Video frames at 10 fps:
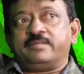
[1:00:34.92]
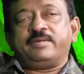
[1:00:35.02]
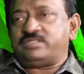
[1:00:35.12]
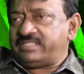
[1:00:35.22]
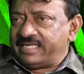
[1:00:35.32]

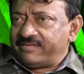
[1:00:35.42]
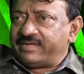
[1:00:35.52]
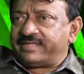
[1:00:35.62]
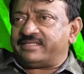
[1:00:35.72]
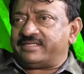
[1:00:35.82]
Because she
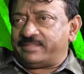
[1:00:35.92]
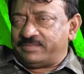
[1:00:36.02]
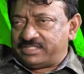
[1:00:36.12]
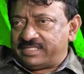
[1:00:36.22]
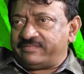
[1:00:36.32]
lived like that. I
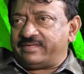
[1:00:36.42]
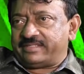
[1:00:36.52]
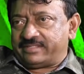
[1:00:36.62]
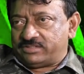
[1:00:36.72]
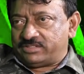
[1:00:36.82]
mean, she lived
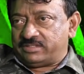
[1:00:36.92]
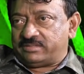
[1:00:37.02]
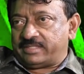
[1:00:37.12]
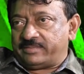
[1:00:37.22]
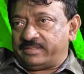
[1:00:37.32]
like
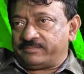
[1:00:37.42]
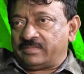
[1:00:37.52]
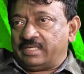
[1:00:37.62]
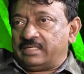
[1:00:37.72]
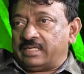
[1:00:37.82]
that.
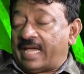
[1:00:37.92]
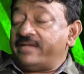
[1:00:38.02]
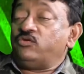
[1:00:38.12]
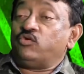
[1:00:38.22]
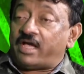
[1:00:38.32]

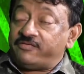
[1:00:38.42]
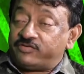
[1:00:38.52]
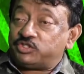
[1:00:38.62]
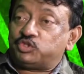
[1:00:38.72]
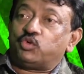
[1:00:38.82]
I
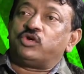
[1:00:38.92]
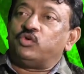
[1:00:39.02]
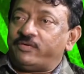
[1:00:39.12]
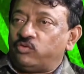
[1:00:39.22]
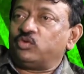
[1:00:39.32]
for sure
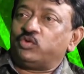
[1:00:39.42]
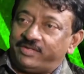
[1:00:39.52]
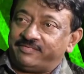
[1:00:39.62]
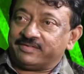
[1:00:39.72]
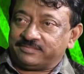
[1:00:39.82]
know I won't go
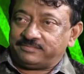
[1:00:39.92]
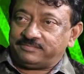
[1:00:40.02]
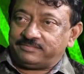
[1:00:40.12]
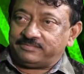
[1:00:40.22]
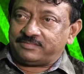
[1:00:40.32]
to heaven.
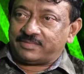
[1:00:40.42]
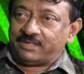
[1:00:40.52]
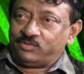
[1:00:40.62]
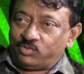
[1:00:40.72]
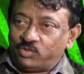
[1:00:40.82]

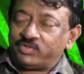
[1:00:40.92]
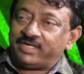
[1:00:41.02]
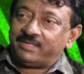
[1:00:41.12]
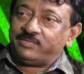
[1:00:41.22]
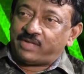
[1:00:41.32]
I'll go to
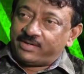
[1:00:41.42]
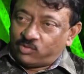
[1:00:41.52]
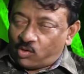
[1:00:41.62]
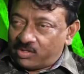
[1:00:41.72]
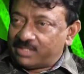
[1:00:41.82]
hell because I
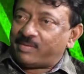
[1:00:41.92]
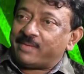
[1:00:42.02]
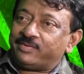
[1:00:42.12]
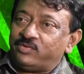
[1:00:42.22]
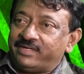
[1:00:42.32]
know all the
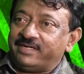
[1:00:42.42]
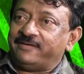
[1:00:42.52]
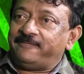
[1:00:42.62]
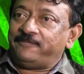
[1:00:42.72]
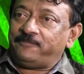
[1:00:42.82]
papalu I
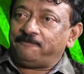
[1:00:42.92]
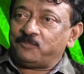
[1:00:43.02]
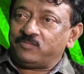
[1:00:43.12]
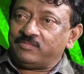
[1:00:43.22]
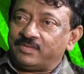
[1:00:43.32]
did, you know.
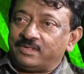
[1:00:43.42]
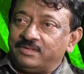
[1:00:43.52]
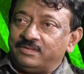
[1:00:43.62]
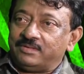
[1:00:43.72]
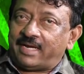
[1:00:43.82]

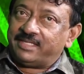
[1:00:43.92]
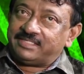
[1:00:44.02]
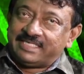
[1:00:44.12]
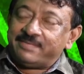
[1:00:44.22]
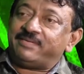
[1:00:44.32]
And in
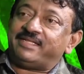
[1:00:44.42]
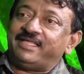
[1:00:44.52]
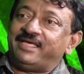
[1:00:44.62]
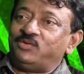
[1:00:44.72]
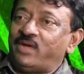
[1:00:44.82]
the same
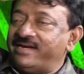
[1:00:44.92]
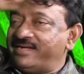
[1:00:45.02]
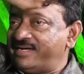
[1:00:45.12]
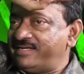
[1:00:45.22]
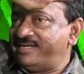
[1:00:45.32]
breath, you know, I
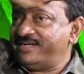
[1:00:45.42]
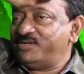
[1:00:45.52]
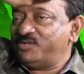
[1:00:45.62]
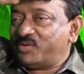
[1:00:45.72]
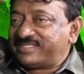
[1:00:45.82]
enter and
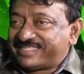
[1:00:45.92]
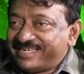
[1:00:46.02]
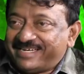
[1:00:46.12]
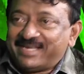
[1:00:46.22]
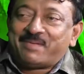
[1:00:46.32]
didn't do a single